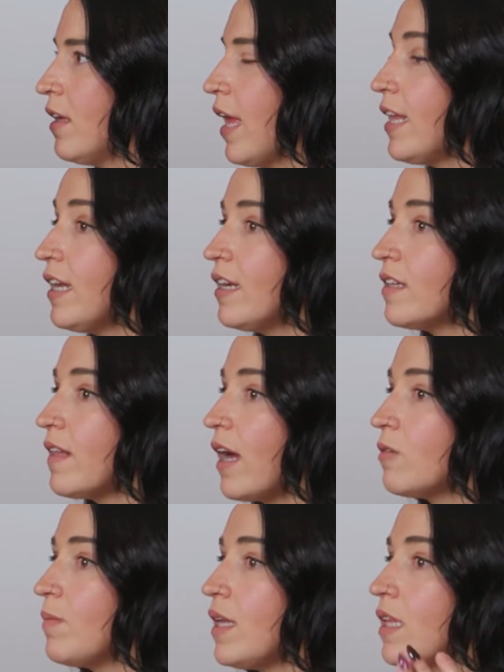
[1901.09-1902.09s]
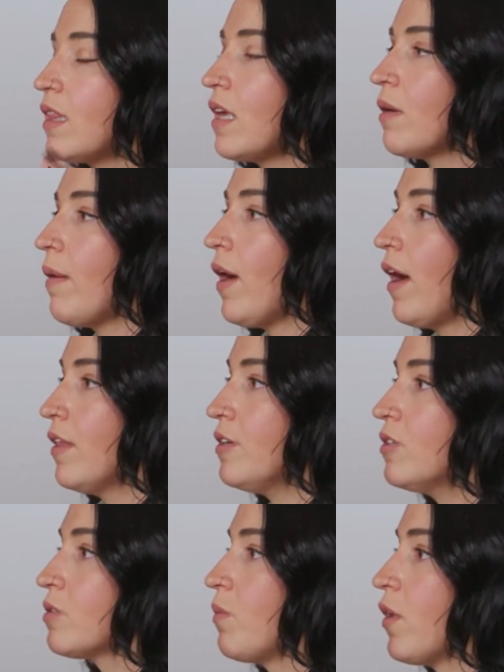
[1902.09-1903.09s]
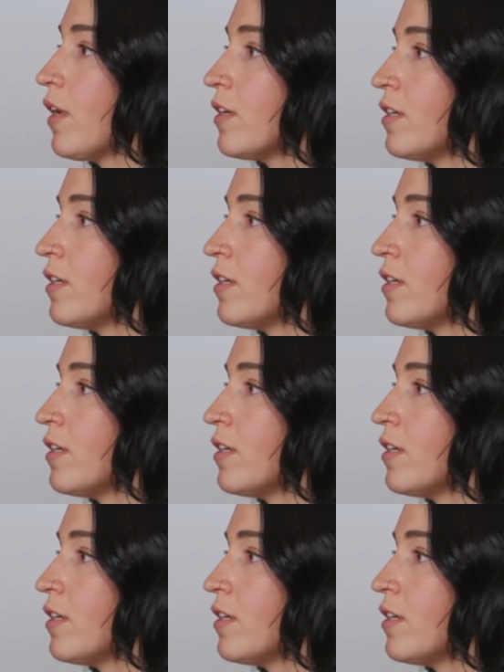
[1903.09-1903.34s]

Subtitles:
And it allowed me to think about others more.